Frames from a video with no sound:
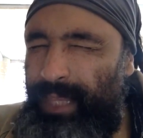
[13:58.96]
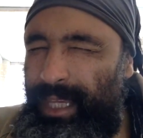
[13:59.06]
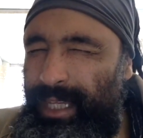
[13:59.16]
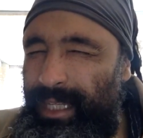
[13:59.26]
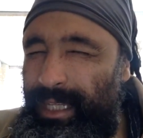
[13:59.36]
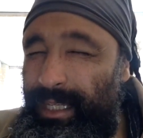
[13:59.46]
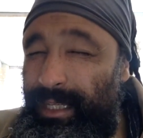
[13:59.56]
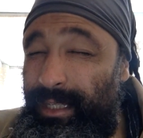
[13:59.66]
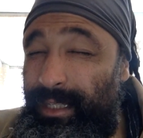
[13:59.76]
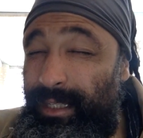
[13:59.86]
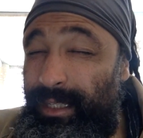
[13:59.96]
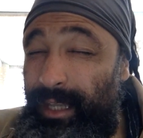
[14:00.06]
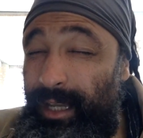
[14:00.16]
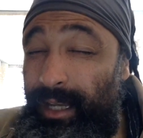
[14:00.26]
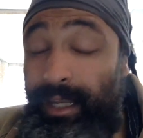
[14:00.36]
It is
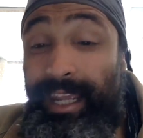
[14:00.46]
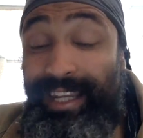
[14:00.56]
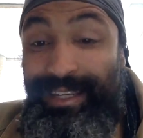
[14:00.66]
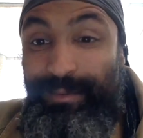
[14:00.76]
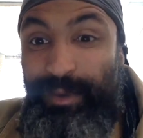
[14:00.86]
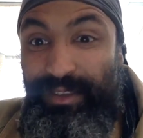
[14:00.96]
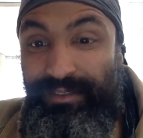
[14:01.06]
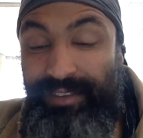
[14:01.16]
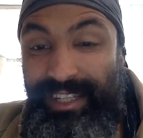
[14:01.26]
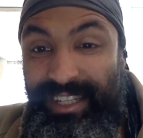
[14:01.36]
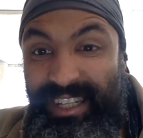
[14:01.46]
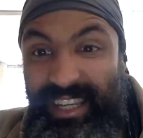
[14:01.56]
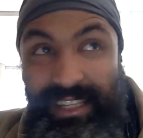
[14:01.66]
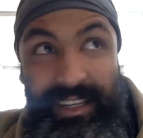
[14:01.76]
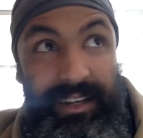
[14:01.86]
19 months of 19
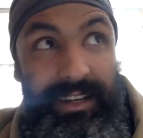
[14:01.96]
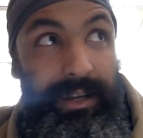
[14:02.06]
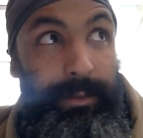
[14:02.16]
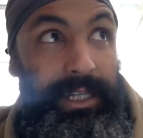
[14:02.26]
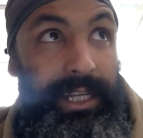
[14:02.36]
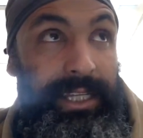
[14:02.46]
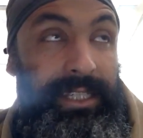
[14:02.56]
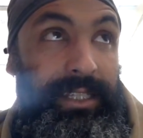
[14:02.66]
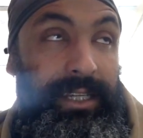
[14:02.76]
days. Oh, how about that?